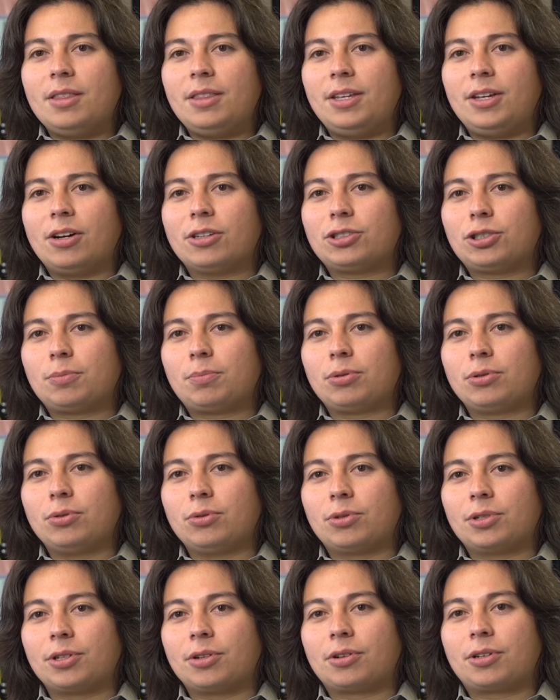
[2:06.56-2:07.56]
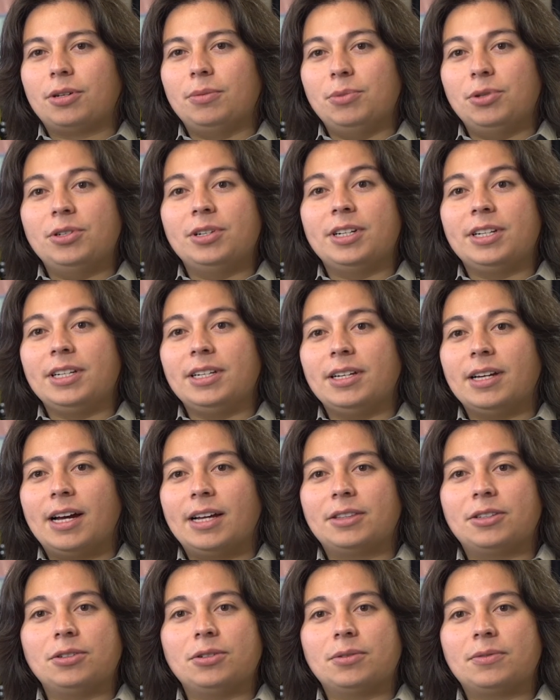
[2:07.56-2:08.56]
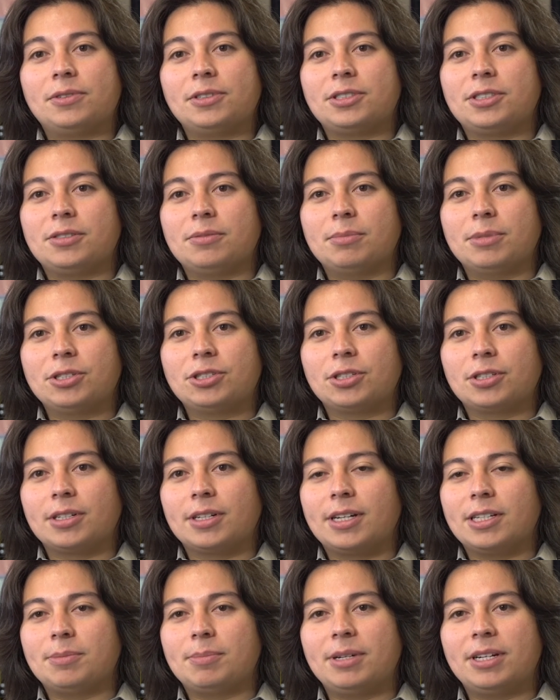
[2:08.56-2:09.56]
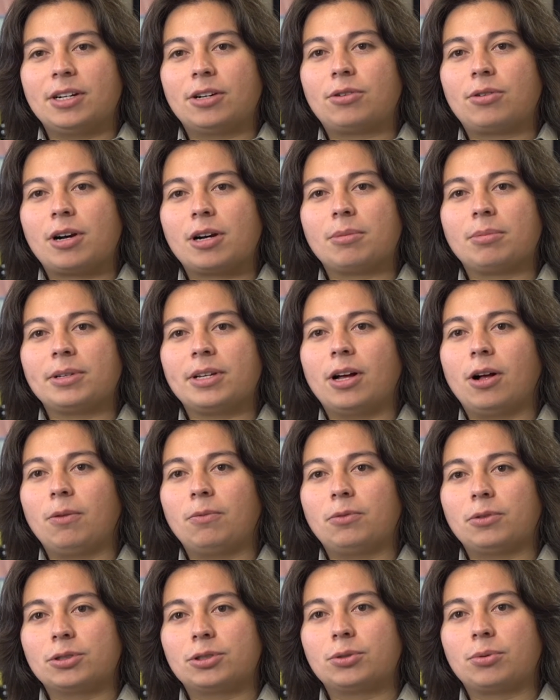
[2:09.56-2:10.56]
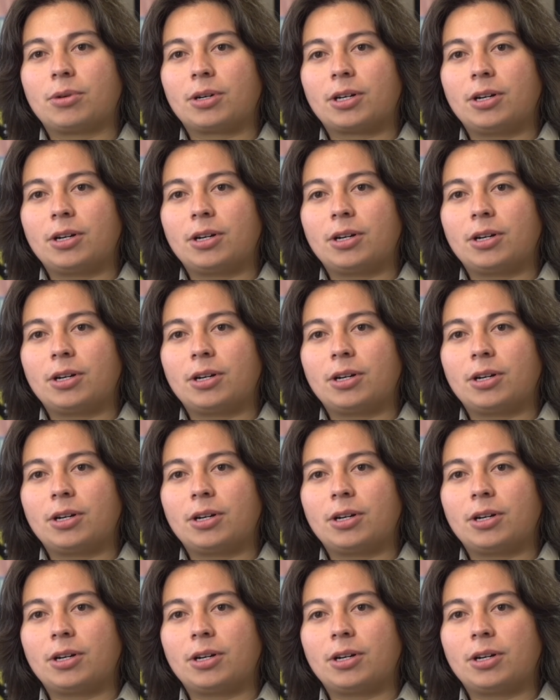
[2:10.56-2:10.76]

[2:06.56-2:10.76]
The entrepreneurial community at the University of Michigan has been incredibly helpful to our